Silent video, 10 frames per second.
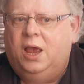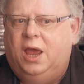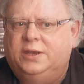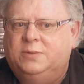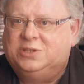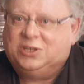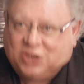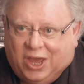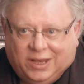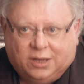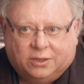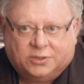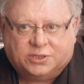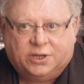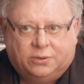And it was the title
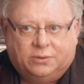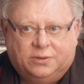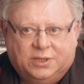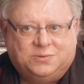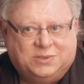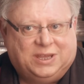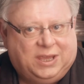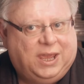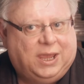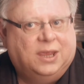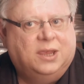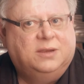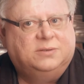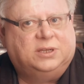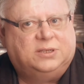that sold. This was the key. It was the